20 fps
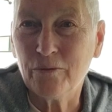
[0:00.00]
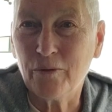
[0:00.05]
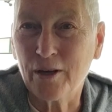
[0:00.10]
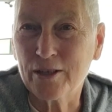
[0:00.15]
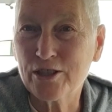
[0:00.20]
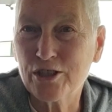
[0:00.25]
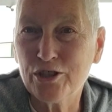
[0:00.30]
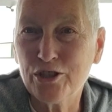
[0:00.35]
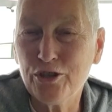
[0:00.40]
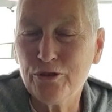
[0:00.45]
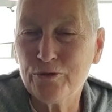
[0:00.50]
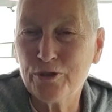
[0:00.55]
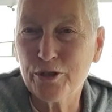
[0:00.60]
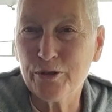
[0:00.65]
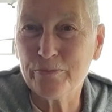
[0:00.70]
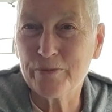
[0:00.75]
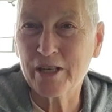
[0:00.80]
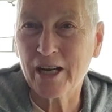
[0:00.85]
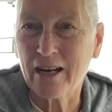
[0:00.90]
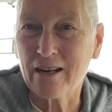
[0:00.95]
watching
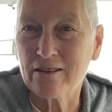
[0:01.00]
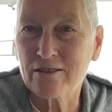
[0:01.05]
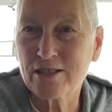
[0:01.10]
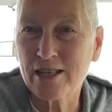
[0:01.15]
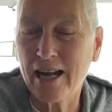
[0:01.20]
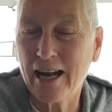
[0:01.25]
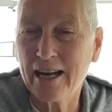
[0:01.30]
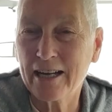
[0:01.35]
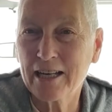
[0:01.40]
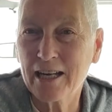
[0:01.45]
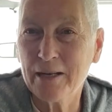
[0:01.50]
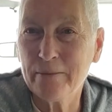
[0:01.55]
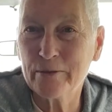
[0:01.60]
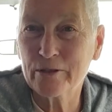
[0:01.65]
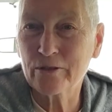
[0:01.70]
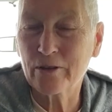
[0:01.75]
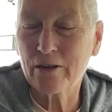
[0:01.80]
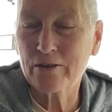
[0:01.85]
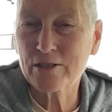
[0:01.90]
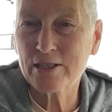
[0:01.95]
YouTube channels, I came
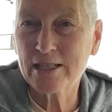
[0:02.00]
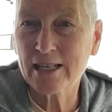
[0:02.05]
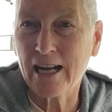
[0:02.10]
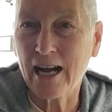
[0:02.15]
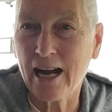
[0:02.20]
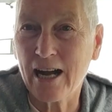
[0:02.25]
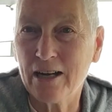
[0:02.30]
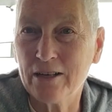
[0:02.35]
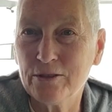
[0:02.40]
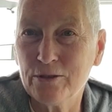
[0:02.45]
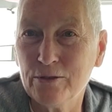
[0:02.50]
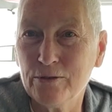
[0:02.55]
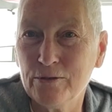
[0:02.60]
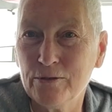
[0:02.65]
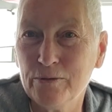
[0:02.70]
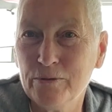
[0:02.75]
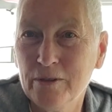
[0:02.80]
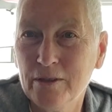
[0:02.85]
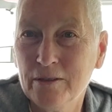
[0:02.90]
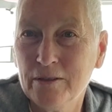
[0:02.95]
across a guy
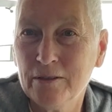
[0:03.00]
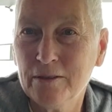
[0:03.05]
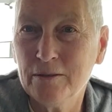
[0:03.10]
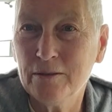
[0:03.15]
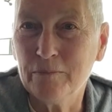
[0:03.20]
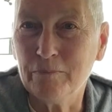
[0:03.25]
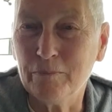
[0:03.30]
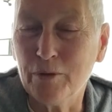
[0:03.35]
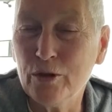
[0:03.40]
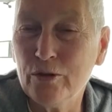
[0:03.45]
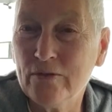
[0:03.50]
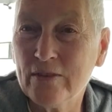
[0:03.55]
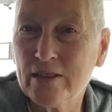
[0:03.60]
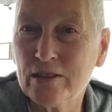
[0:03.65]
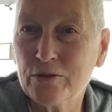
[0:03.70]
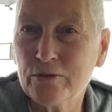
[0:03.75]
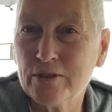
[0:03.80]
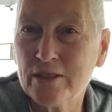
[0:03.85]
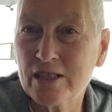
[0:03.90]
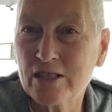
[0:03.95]
who moved
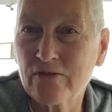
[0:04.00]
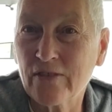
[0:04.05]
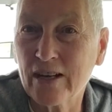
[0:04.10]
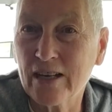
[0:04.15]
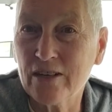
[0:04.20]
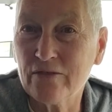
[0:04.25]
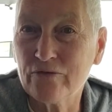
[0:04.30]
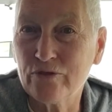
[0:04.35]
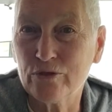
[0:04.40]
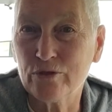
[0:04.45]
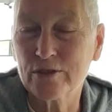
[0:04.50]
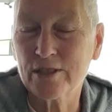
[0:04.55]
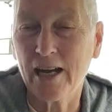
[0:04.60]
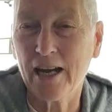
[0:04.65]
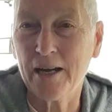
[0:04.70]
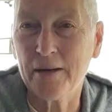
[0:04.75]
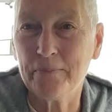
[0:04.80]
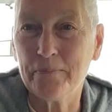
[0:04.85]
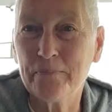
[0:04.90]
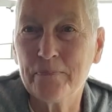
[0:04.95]
into his van full
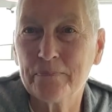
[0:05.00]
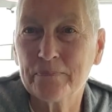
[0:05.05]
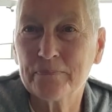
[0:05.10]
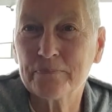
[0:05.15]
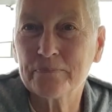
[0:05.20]
time